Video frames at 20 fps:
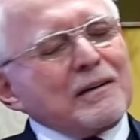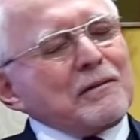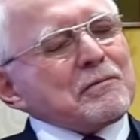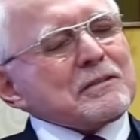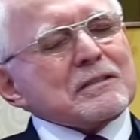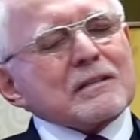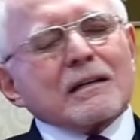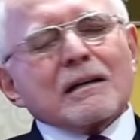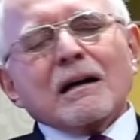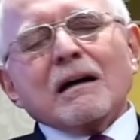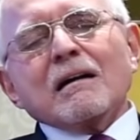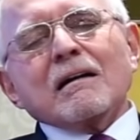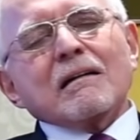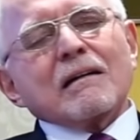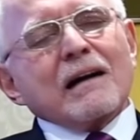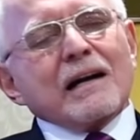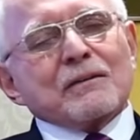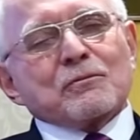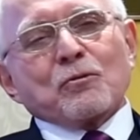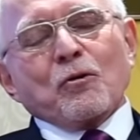I was, uh,
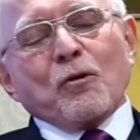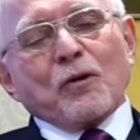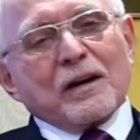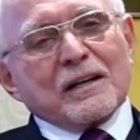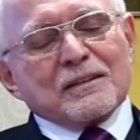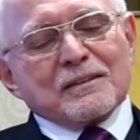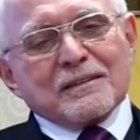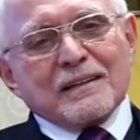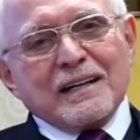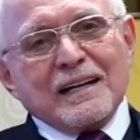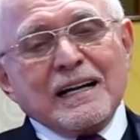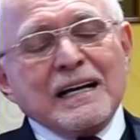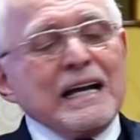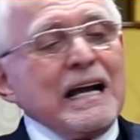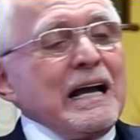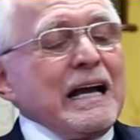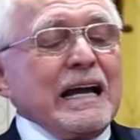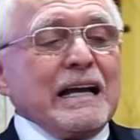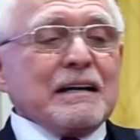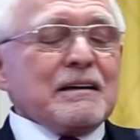I roared.
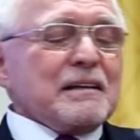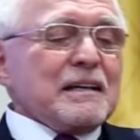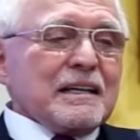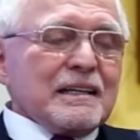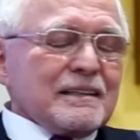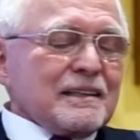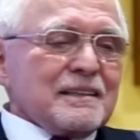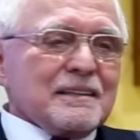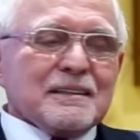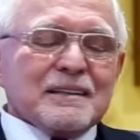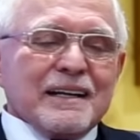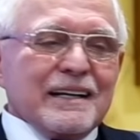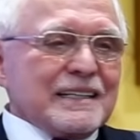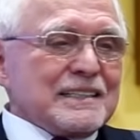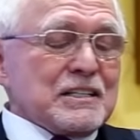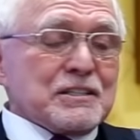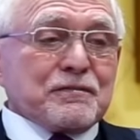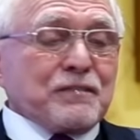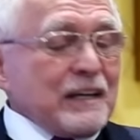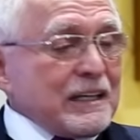
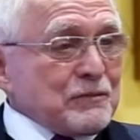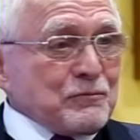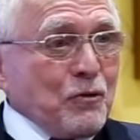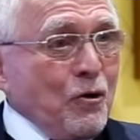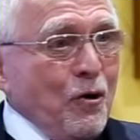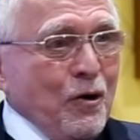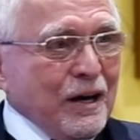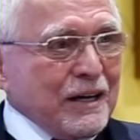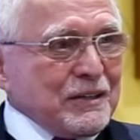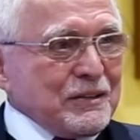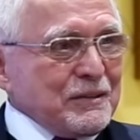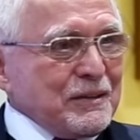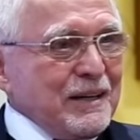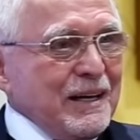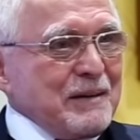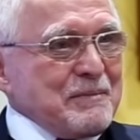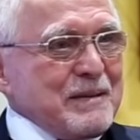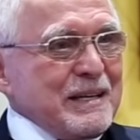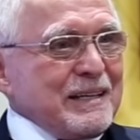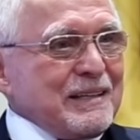I just fucking roared.
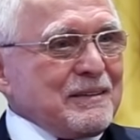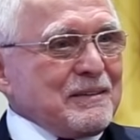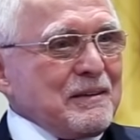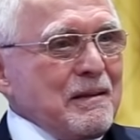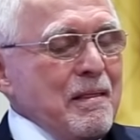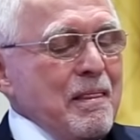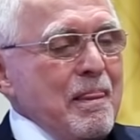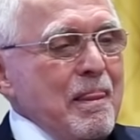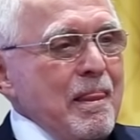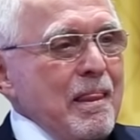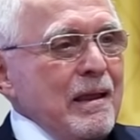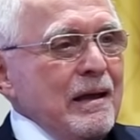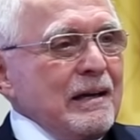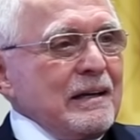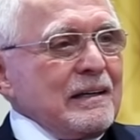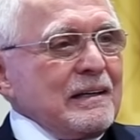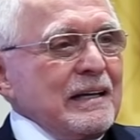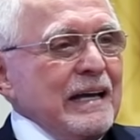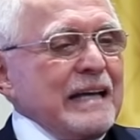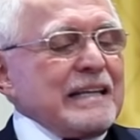I mean,
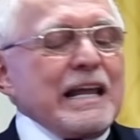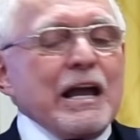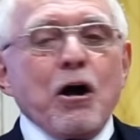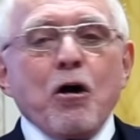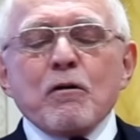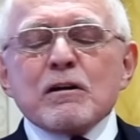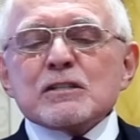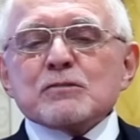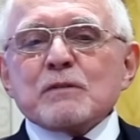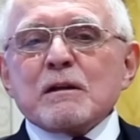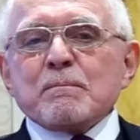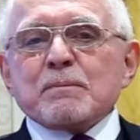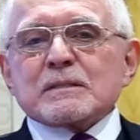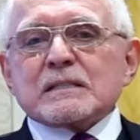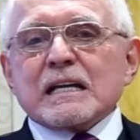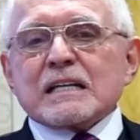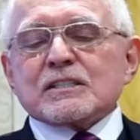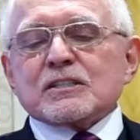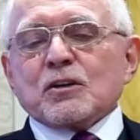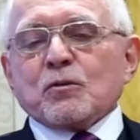and they always
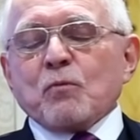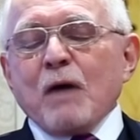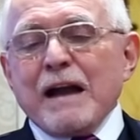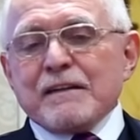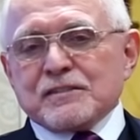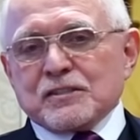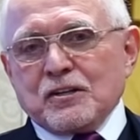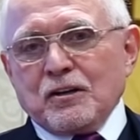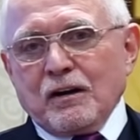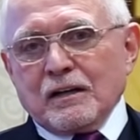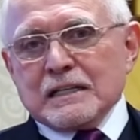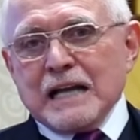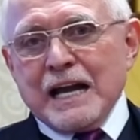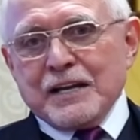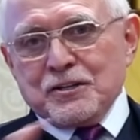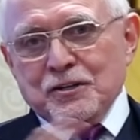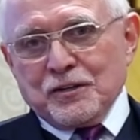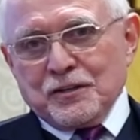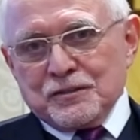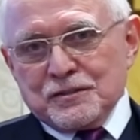repossess your wife's car,
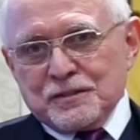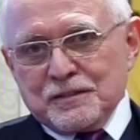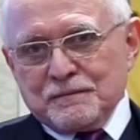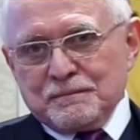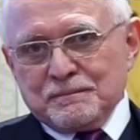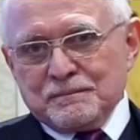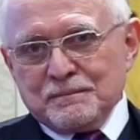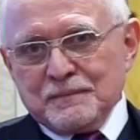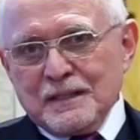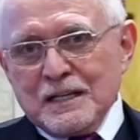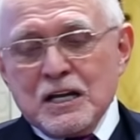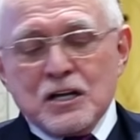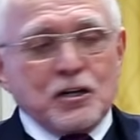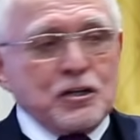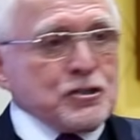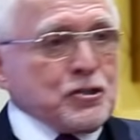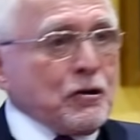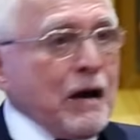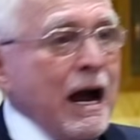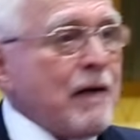not yours.
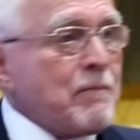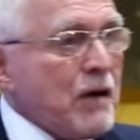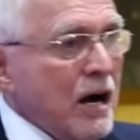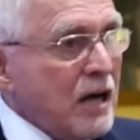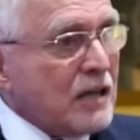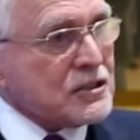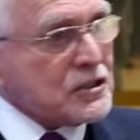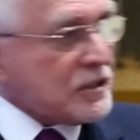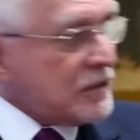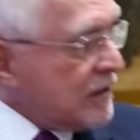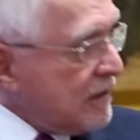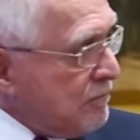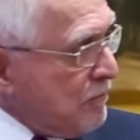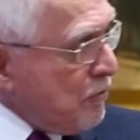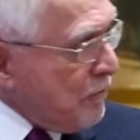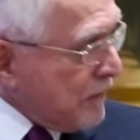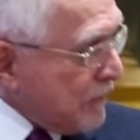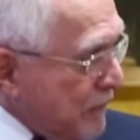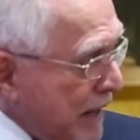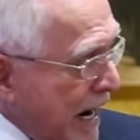Because you're out hustling and
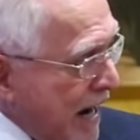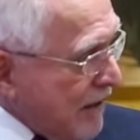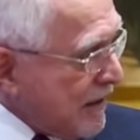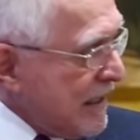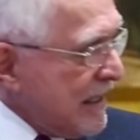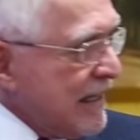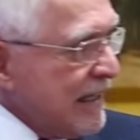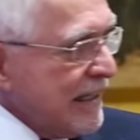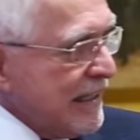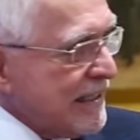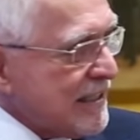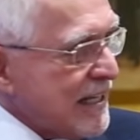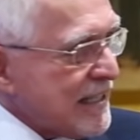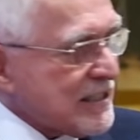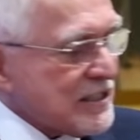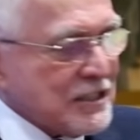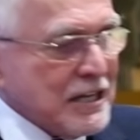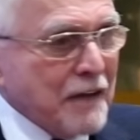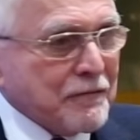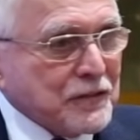moving around. It,
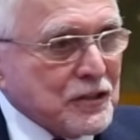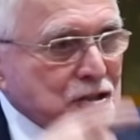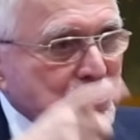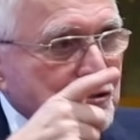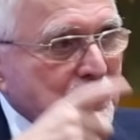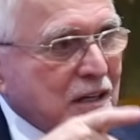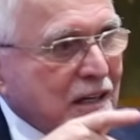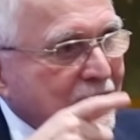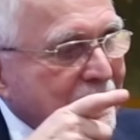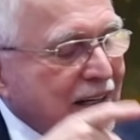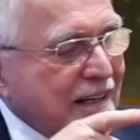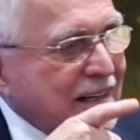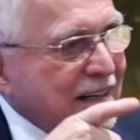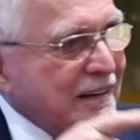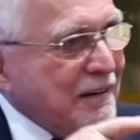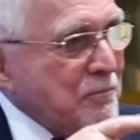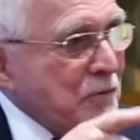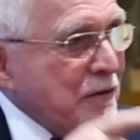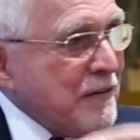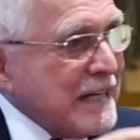it's tough to shoot
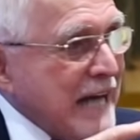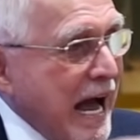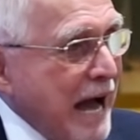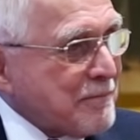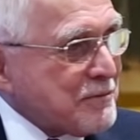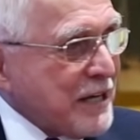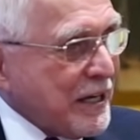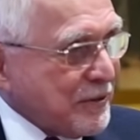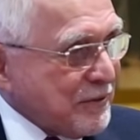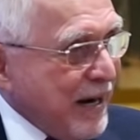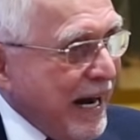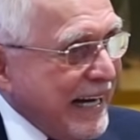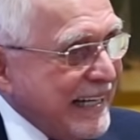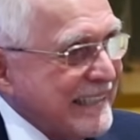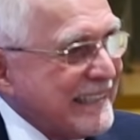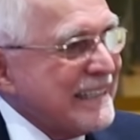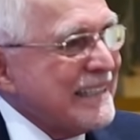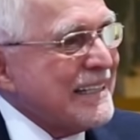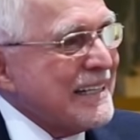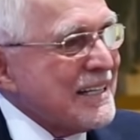a, a moving object,
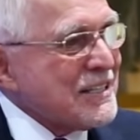right?